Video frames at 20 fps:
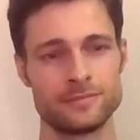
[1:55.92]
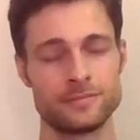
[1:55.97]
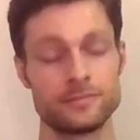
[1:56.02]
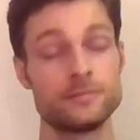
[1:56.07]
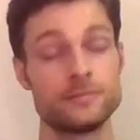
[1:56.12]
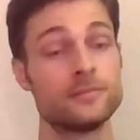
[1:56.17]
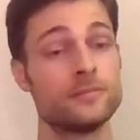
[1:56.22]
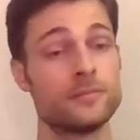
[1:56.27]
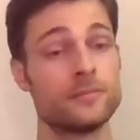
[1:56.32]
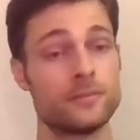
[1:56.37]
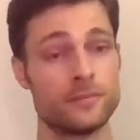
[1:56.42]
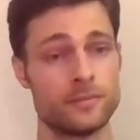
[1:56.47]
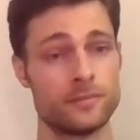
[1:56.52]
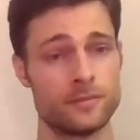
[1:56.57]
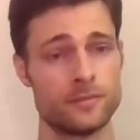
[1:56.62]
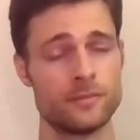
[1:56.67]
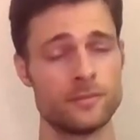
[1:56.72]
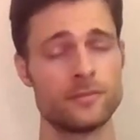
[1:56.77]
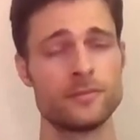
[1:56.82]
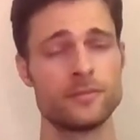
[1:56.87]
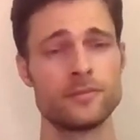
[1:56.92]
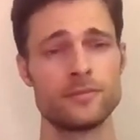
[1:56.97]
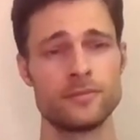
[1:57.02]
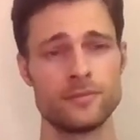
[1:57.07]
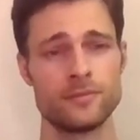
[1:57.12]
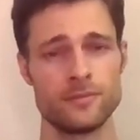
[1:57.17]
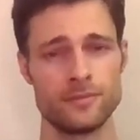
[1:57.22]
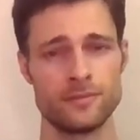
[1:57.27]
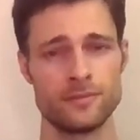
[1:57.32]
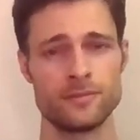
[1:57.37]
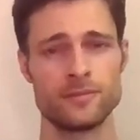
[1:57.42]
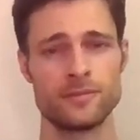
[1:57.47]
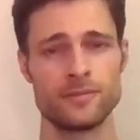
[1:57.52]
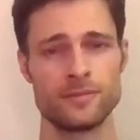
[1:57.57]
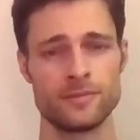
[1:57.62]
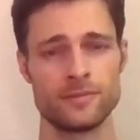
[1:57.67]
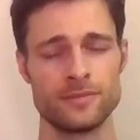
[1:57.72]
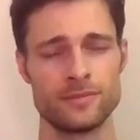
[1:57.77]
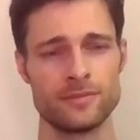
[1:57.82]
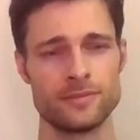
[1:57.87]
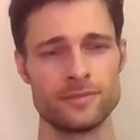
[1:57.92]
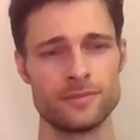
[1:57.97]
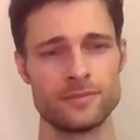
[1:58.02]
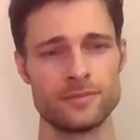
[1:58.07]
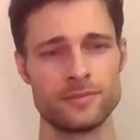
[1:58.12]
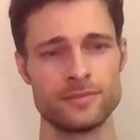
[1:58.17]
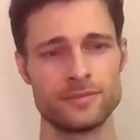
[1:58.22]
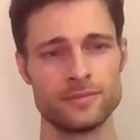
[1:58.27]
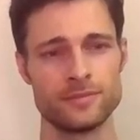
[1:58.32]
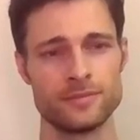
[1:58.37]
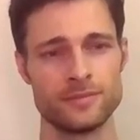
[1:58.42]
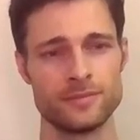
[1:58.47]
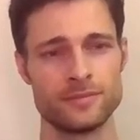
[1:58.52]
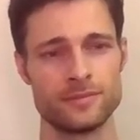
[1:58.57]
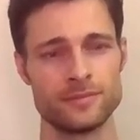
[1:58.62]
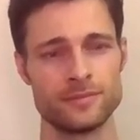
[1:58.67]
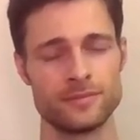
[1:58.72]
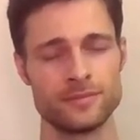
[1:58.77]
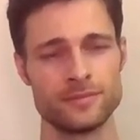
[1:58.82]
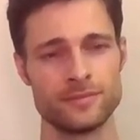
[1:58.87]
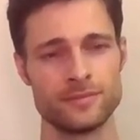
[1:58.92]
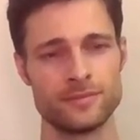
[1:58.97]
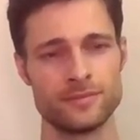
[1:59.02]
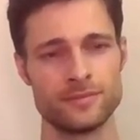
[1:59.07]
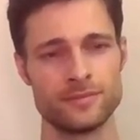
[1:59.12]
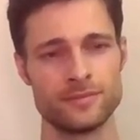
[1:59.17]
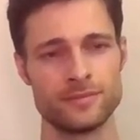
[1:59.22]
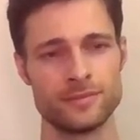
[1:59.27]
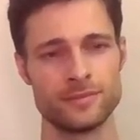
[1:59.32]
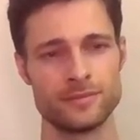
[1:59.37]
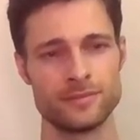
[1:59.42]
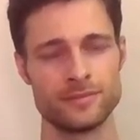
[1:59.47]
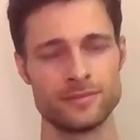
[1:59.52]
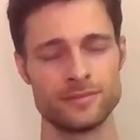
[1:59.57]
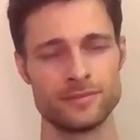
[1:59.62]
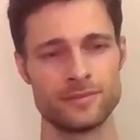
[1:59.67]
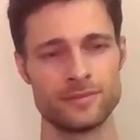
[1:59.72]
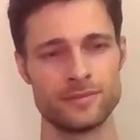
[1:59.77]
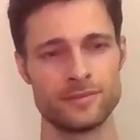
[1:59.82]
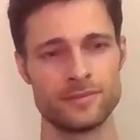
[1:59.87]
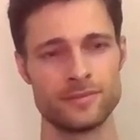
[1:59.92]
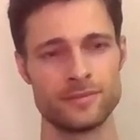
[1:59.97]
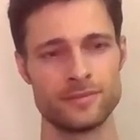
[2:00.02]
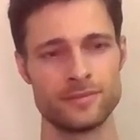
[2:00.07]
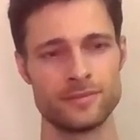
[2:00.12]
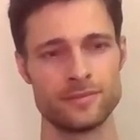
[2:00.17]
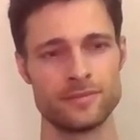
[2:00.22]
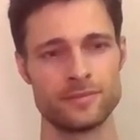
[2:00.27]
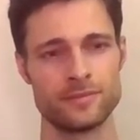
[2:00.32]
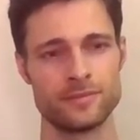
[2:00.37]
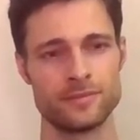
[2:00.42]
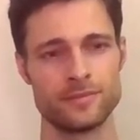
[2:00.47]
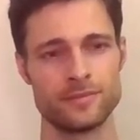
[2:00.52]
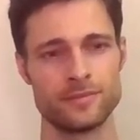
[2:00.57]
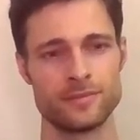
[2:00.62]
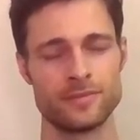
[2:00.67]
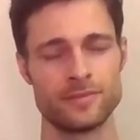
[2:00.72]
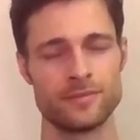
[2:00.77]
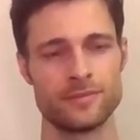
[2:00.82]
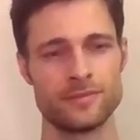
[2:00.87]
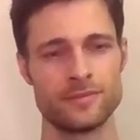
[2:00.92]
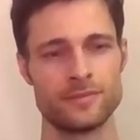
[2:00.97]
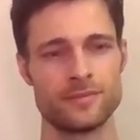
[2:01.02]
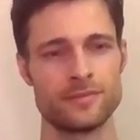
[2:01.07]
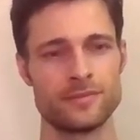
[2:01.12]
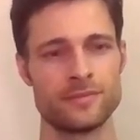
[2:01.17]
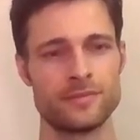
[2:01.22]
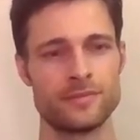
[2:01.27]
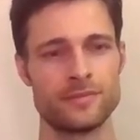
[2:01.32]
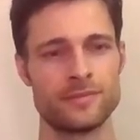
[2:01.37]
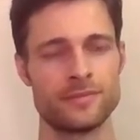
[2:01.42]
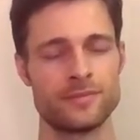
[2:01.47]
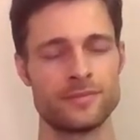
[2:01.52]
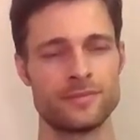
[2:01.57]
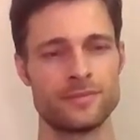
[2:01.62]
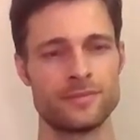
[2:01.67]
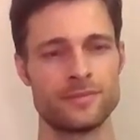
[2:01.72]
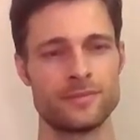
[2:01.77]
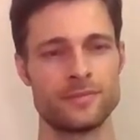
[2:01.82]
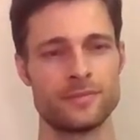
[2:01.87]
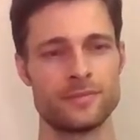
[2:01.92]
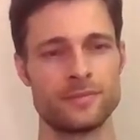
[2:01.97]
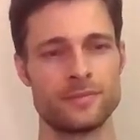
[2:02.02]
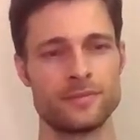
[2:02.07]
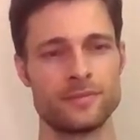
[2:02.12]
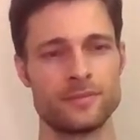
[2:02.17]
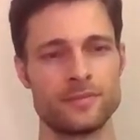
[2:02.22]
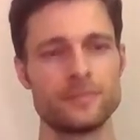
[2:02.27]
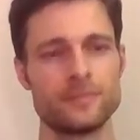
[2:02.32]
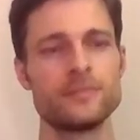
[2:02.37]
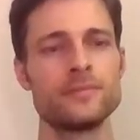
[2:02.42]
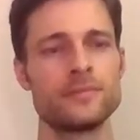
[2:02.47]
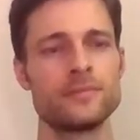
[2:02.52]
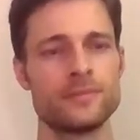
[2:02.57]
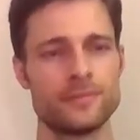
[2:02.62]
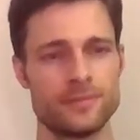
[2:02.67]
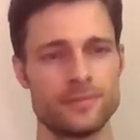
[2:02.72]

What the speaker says: (not speaking)